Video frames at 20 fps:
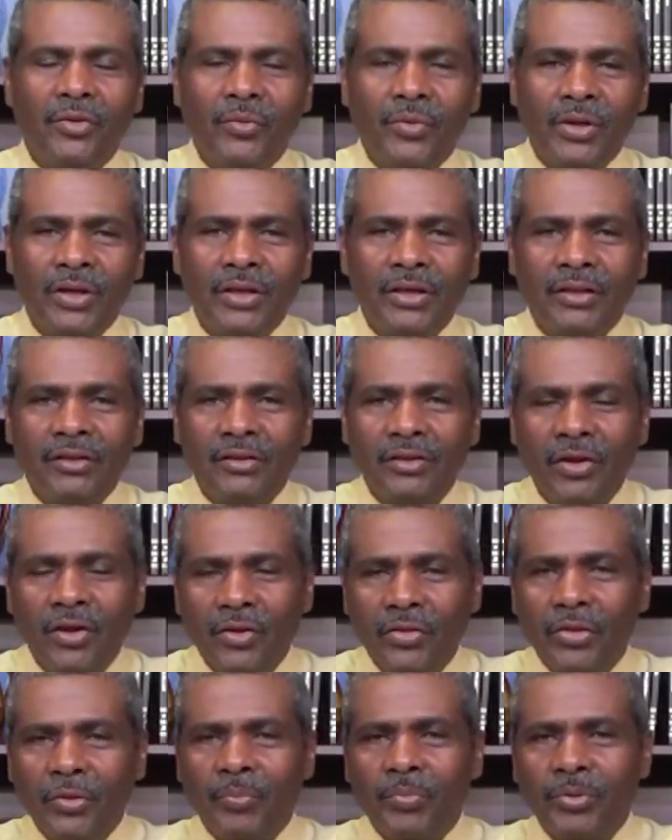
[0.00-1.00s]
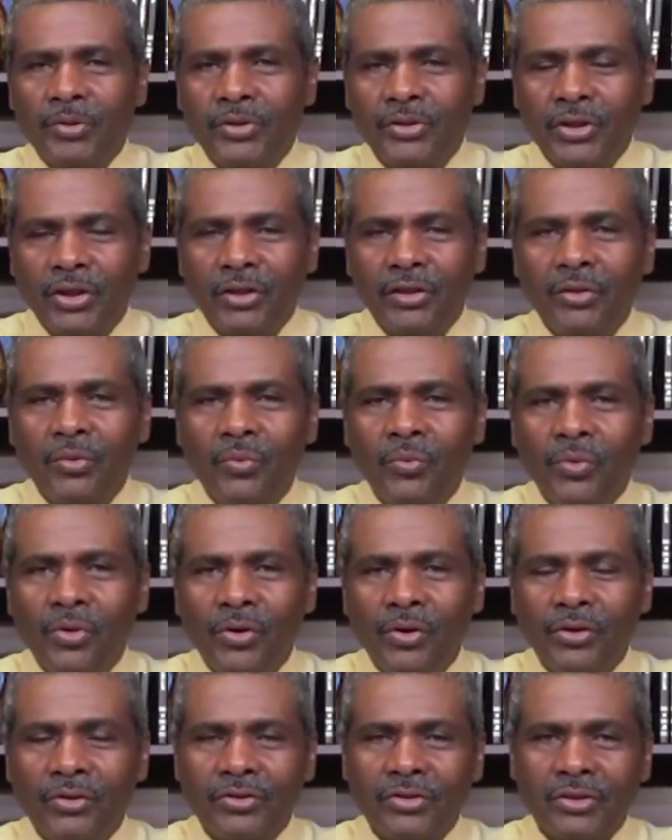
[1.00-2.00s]
within the particular
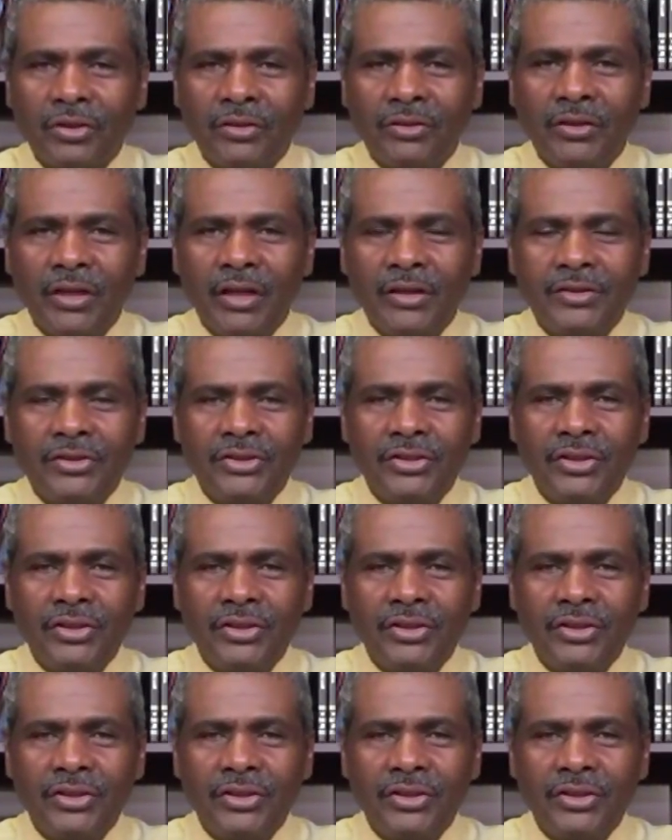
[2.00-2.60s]
words that